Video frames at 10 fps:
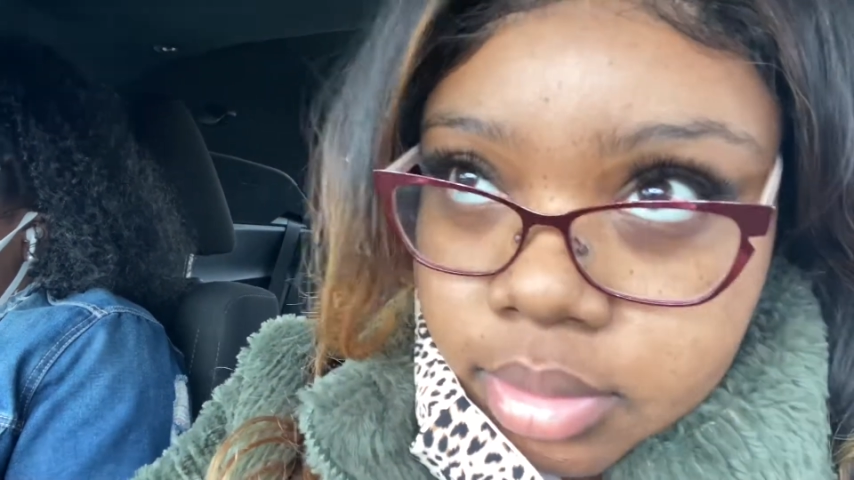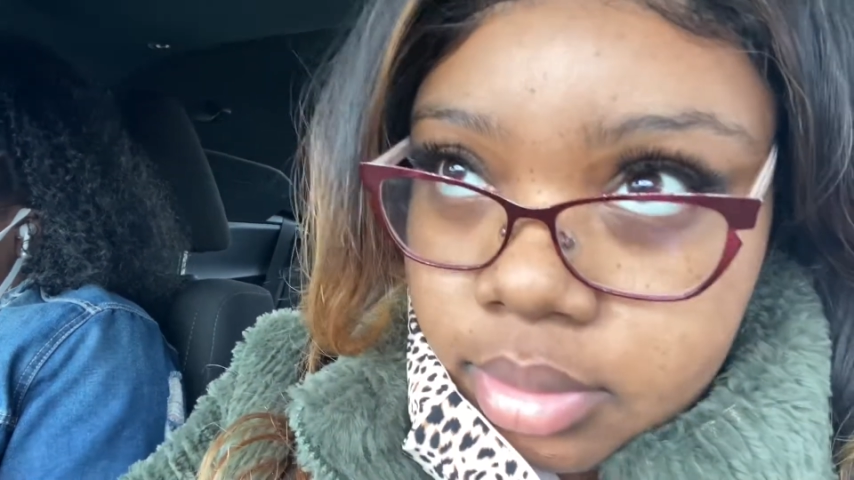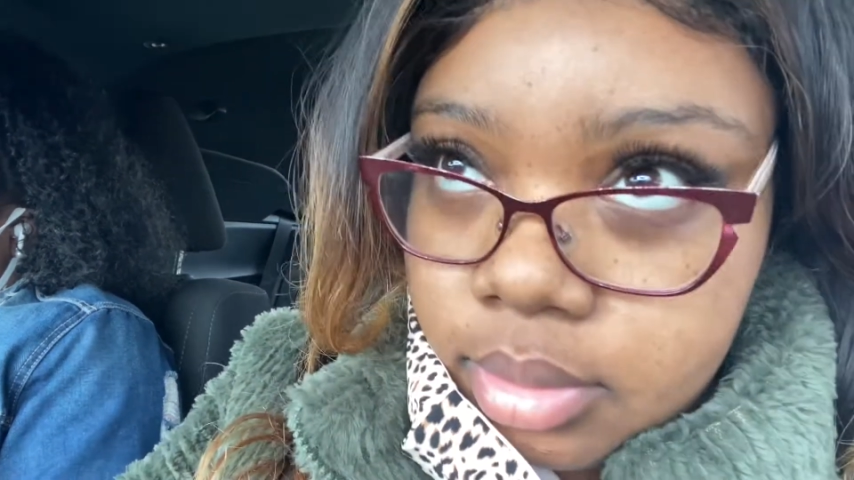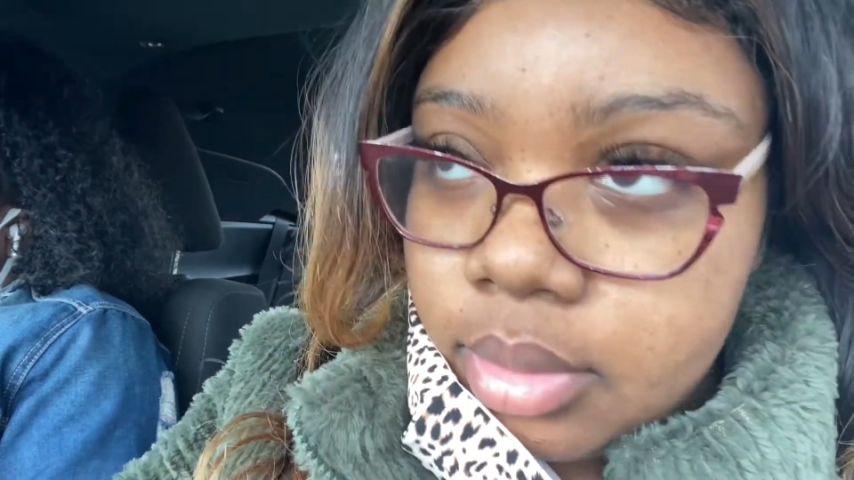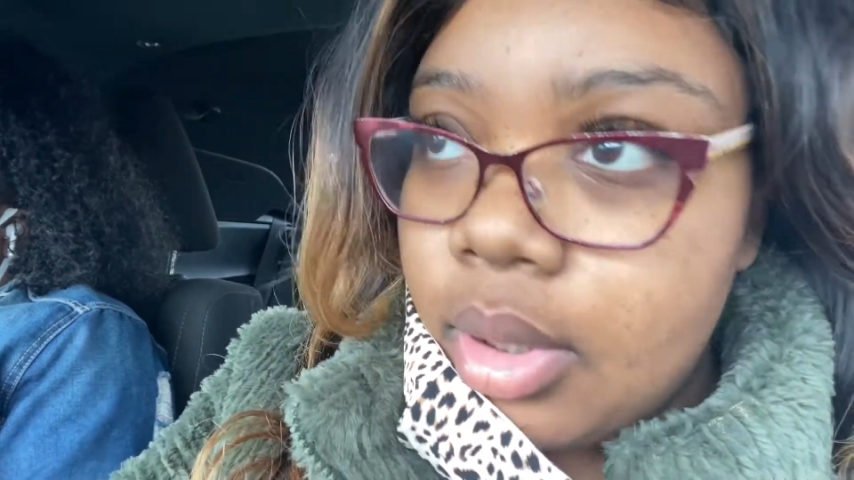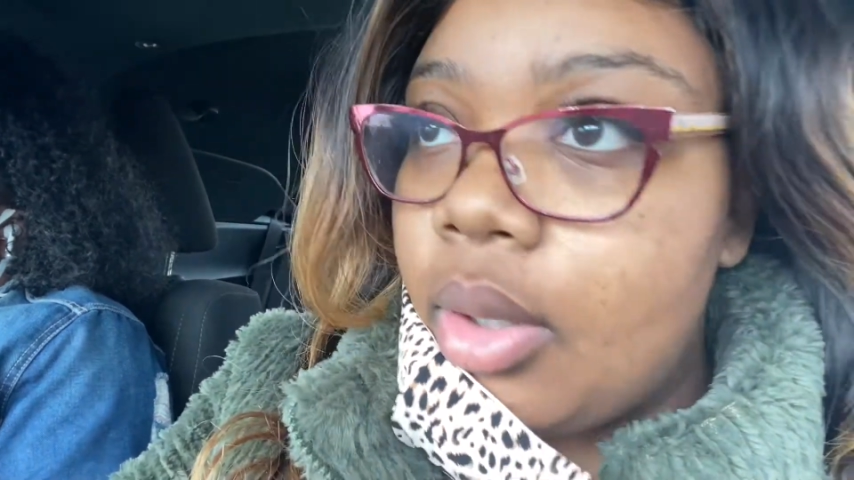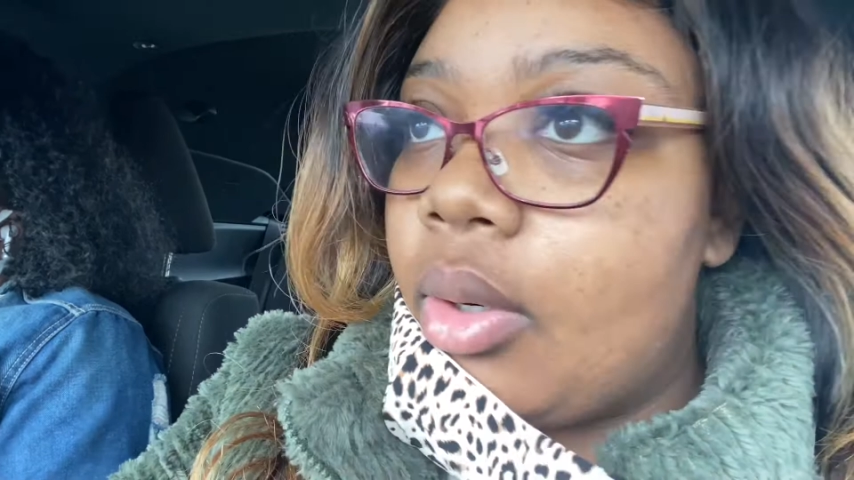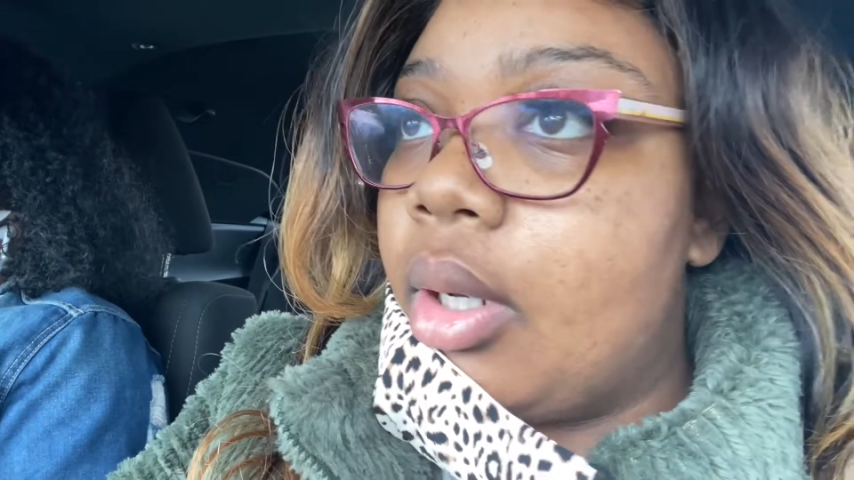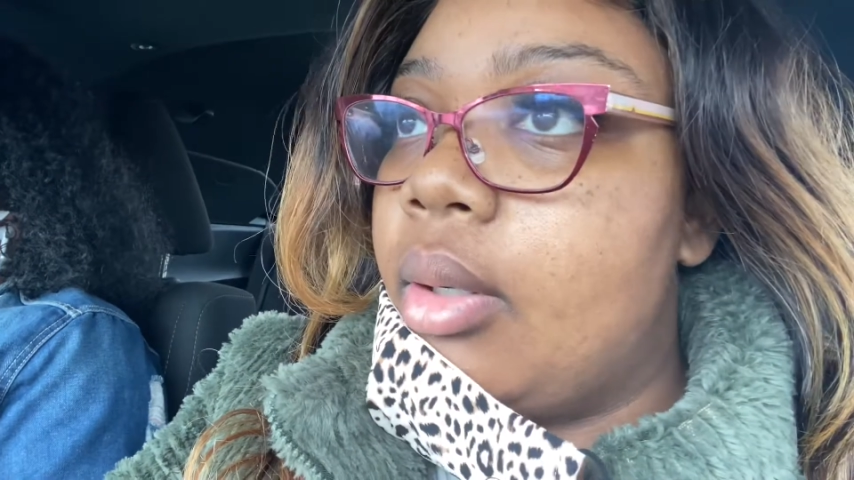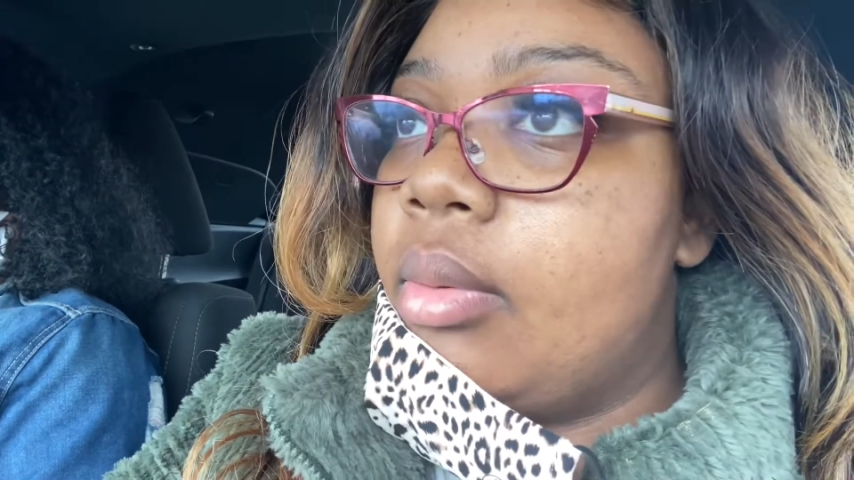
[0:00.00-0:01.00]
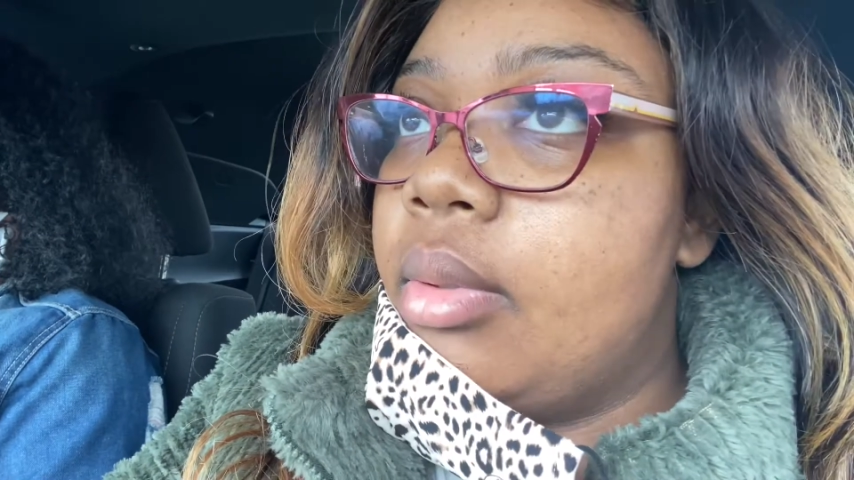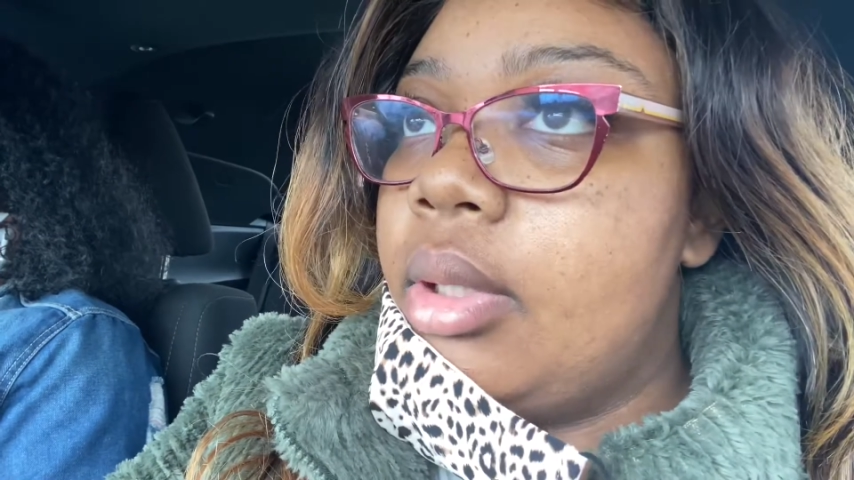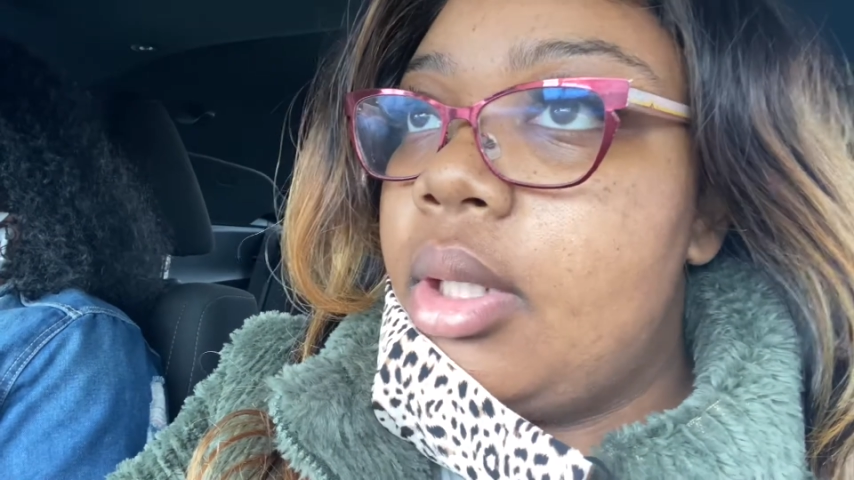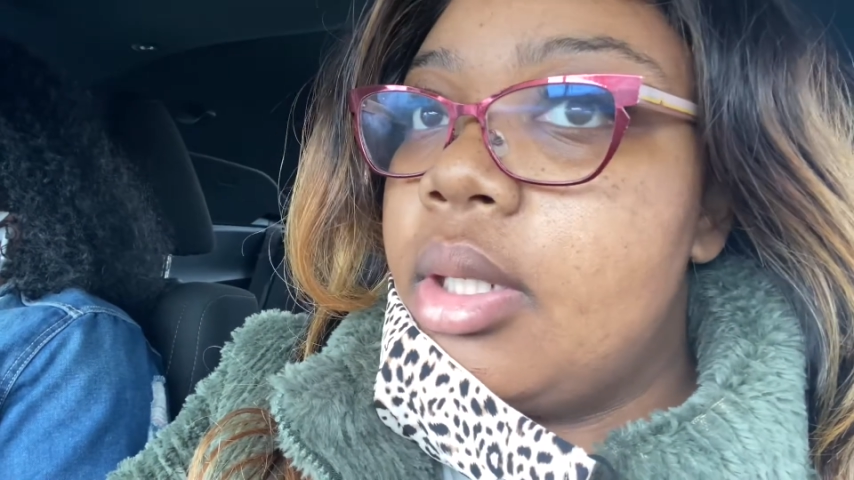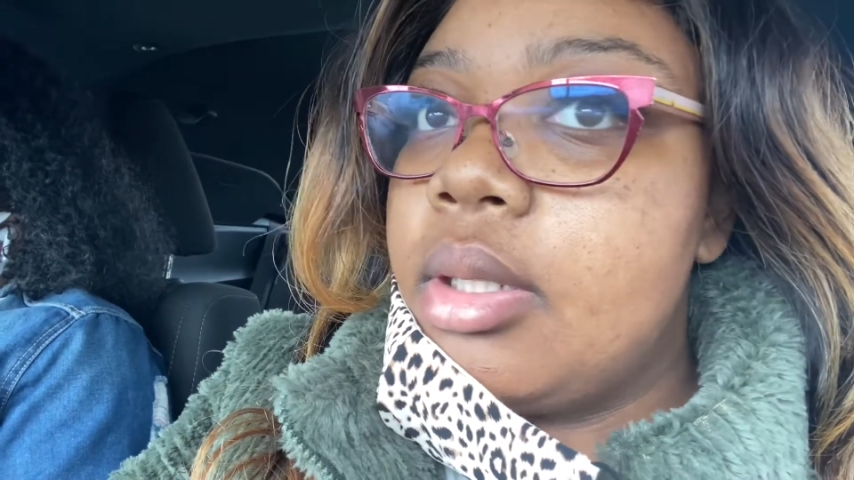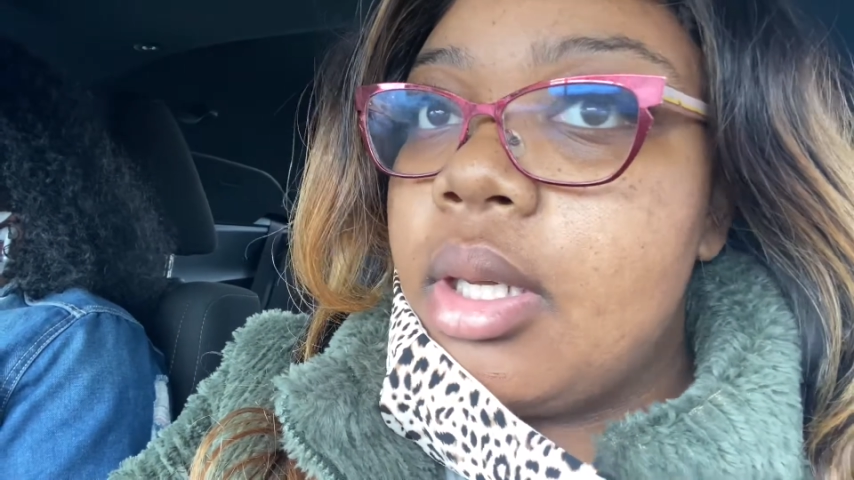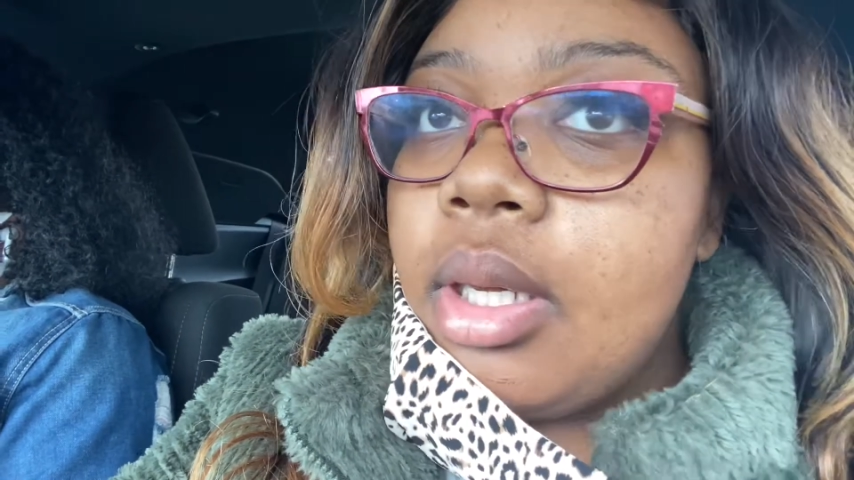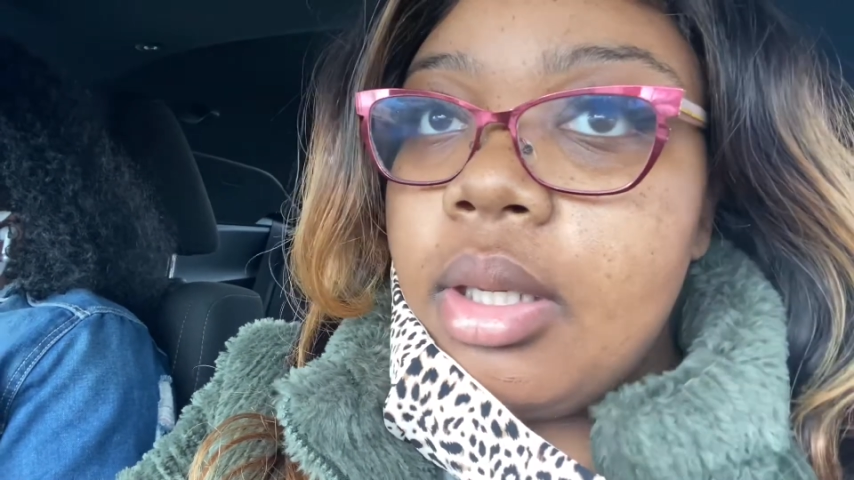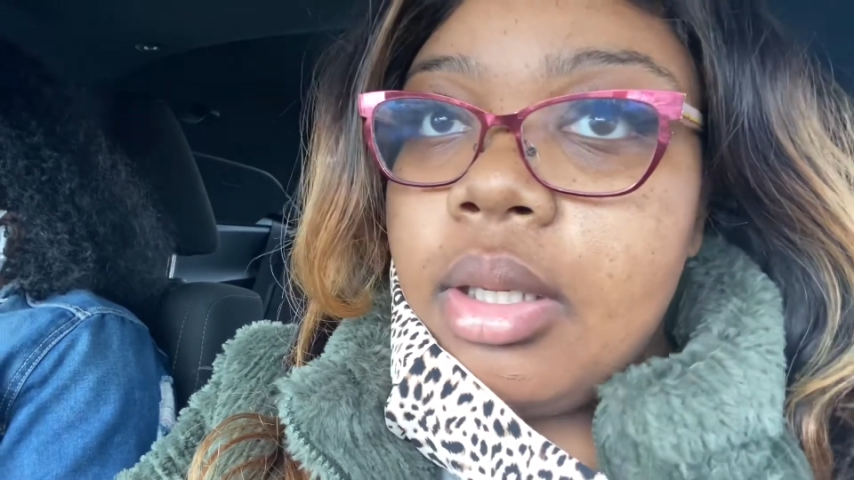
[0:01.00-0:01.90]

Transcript: Oh. Hold on, what's that say?